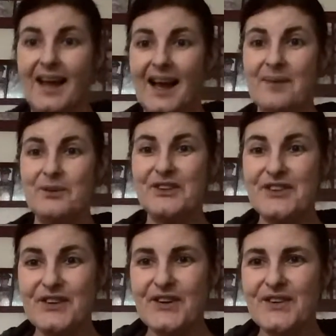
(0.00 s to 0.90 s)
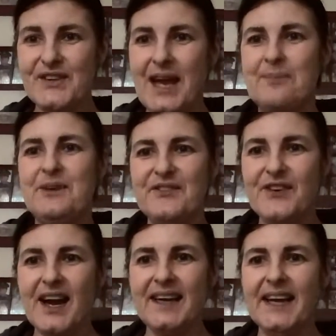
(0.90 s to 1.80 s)
Hi boys and girls, happy
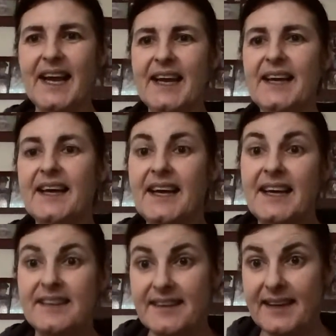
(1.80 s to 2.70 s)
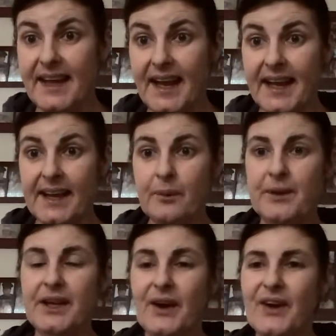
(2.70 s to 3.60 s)
Friday! Today
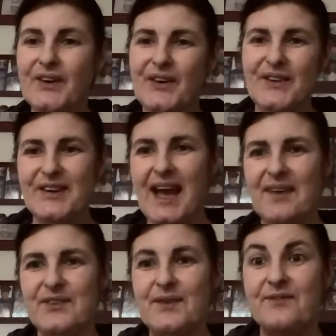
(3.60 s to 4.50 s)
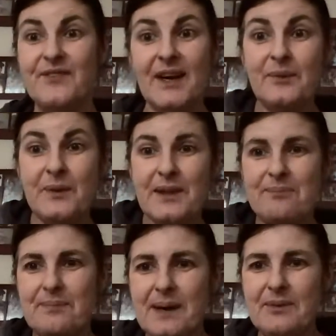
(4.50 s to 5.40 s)
we are going to have some fun with
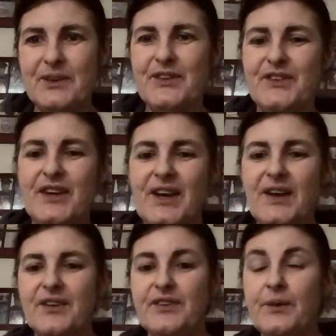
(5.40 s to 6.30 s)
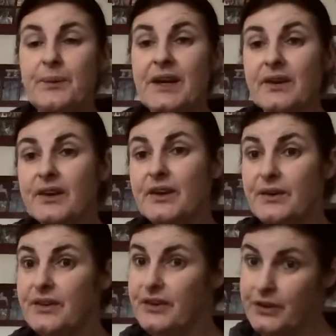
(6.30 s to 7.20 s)
bubbles. So we are
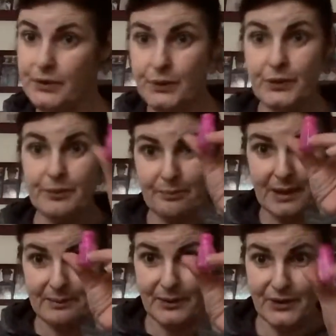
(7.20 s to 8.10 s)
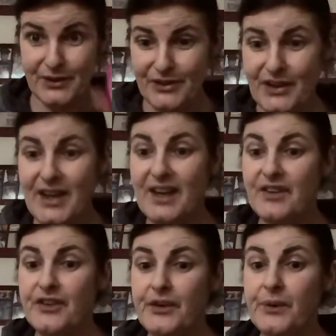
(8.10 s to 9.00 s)
going to use bubbles
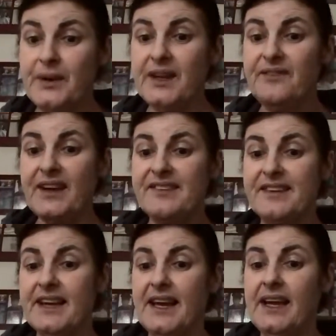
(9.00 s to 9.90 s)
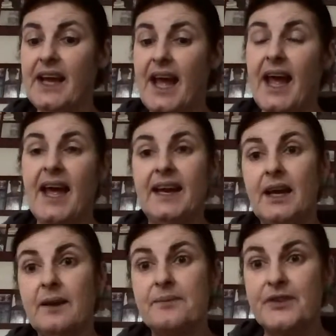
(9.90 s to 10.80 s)
to investigate and
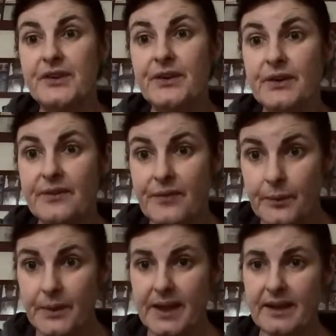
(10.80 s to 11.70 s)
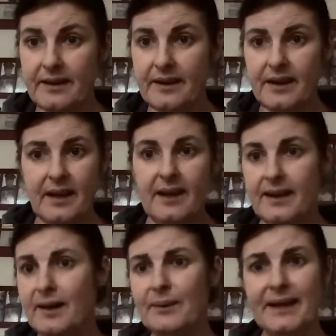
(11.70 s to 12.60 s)
observe the wind.
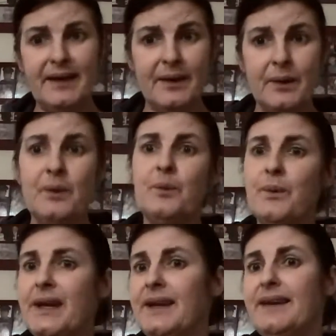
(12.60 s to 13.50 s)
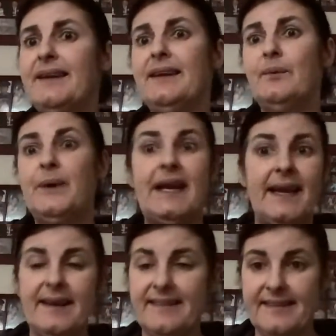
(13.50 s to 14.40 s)
Now we know wind we
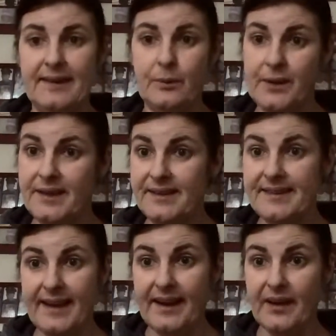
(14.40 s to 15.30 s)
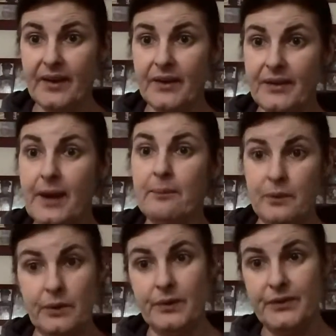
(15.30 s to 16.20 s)
can't see. Wind is air that
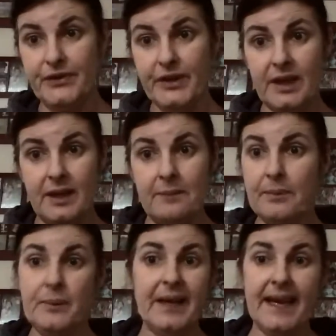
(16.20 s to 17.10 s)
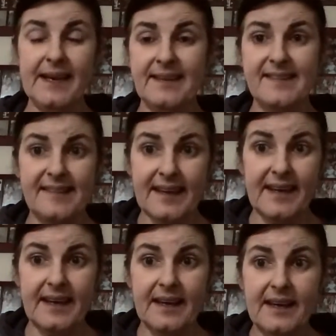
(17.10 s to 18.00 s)
moves, but we can't see it.